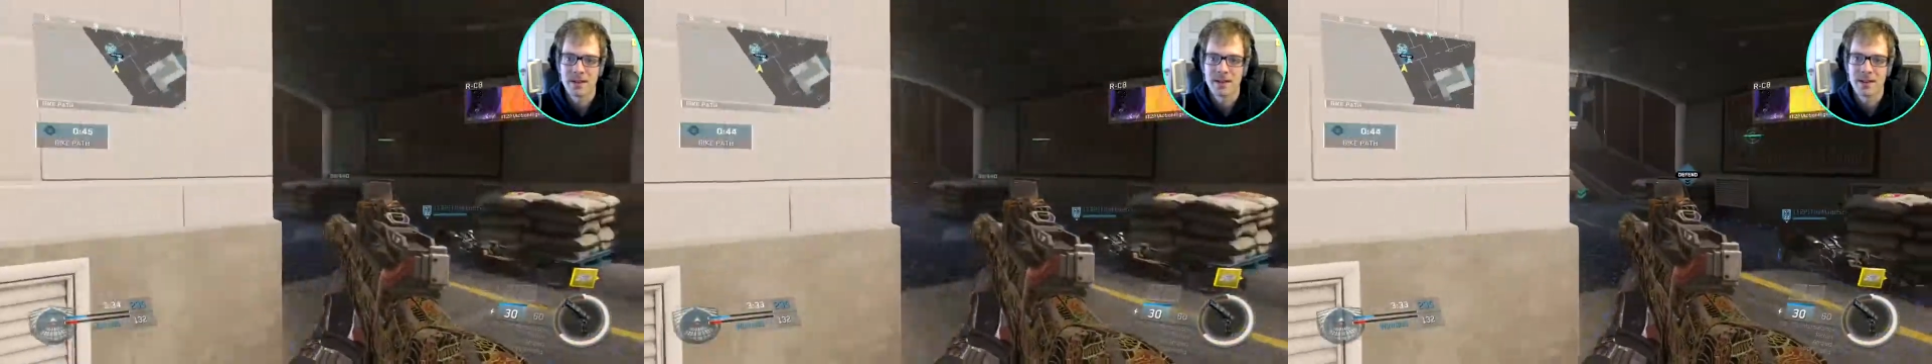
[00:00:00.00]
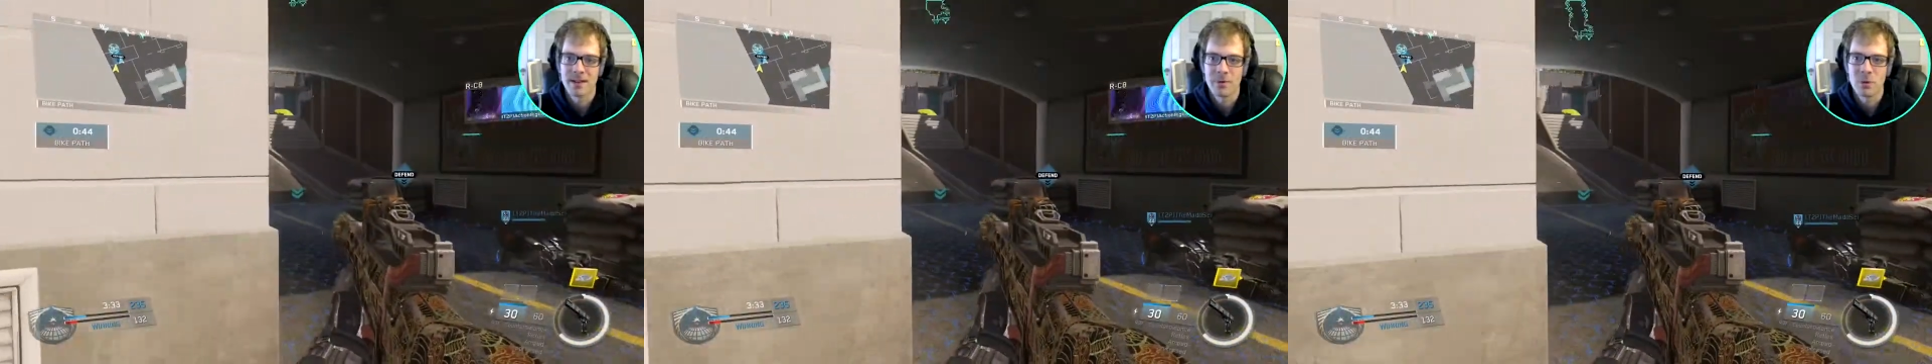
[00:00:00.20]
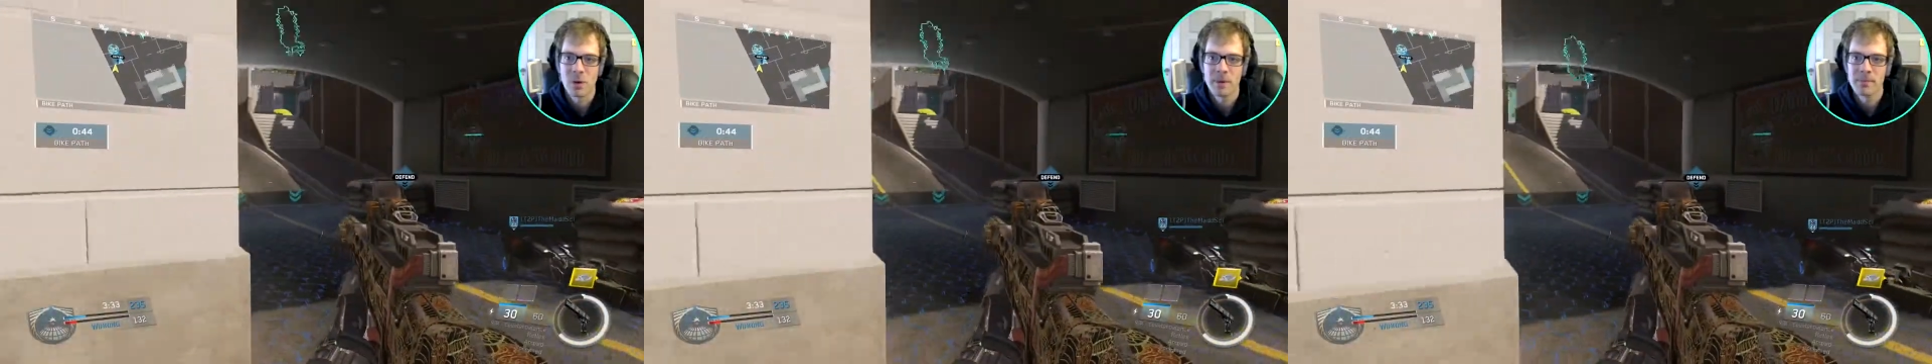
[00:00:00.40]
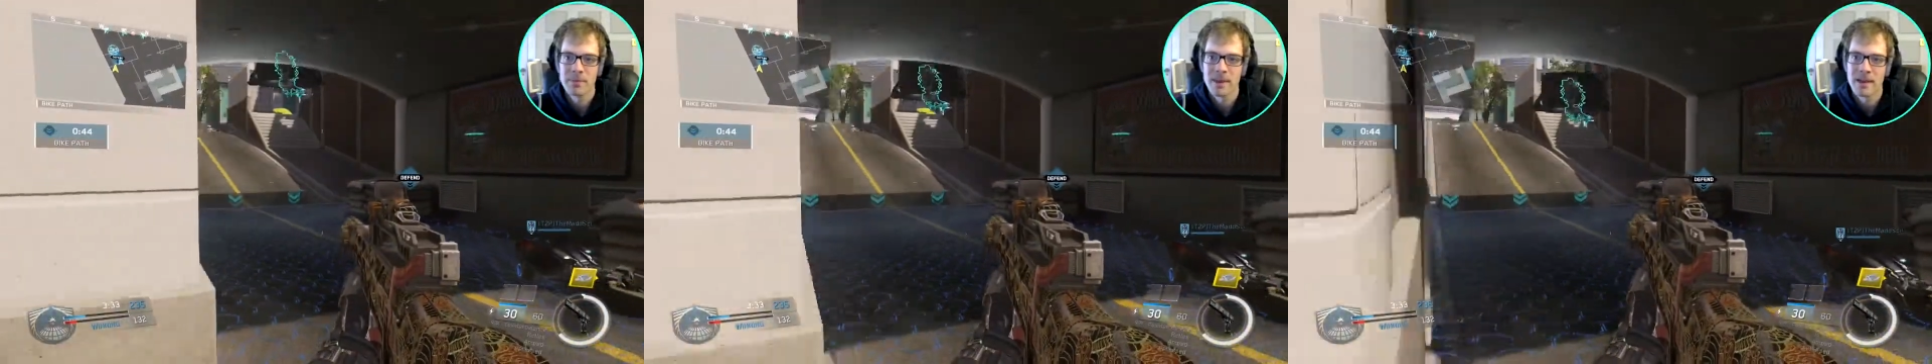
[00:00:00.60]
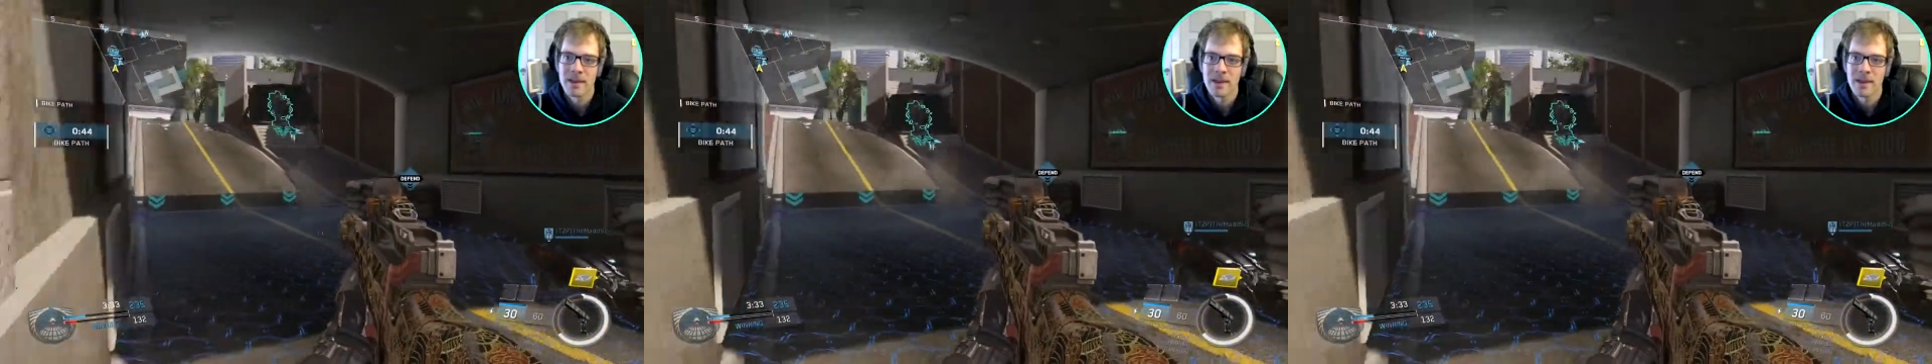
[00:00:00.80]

at level 1.